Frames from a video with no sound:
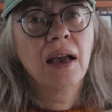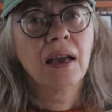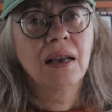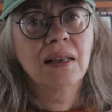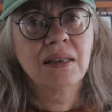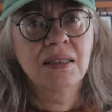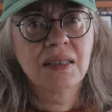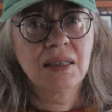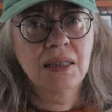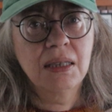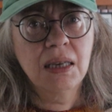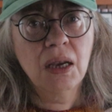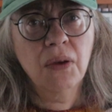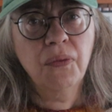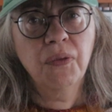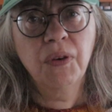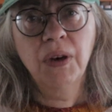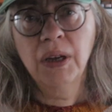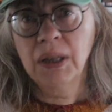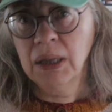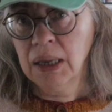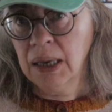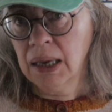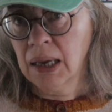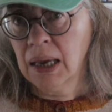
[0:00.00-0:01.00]
It's
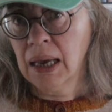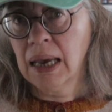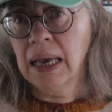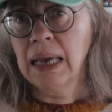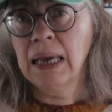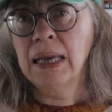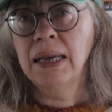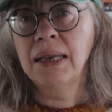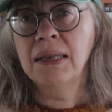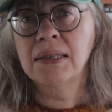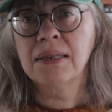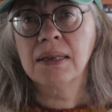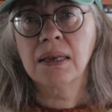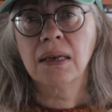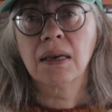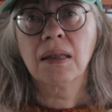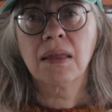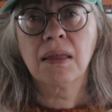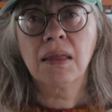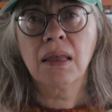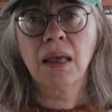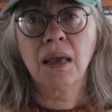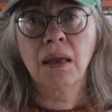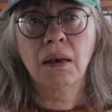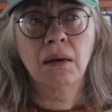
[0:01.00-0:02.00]
definitely easier
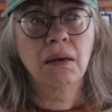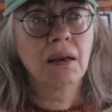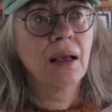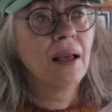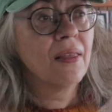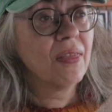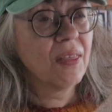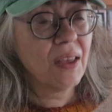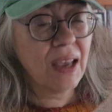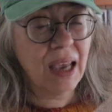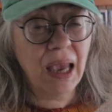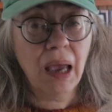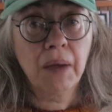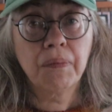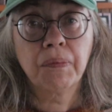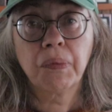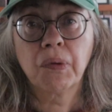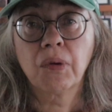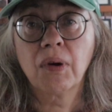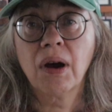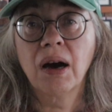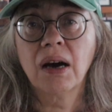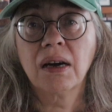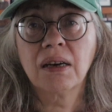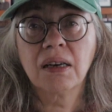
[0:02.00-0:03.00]
than the
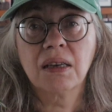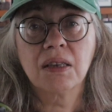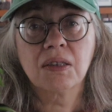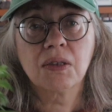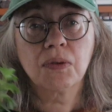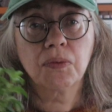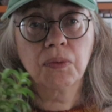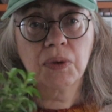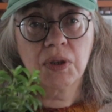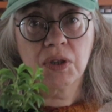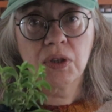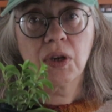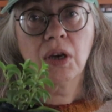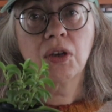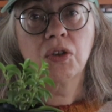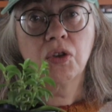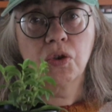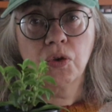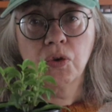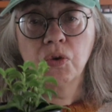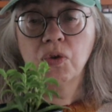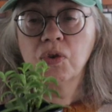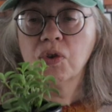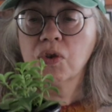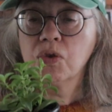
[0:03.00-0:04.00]
caperatas, which I
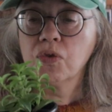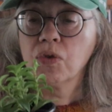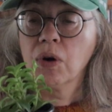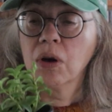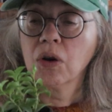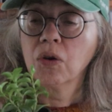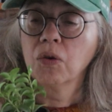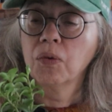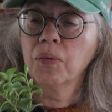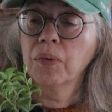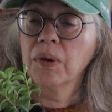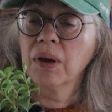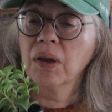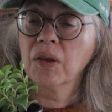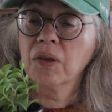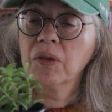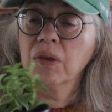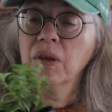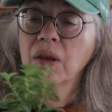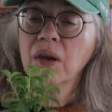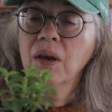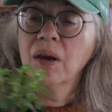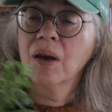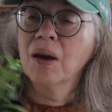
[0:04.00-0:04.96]
do struggle with.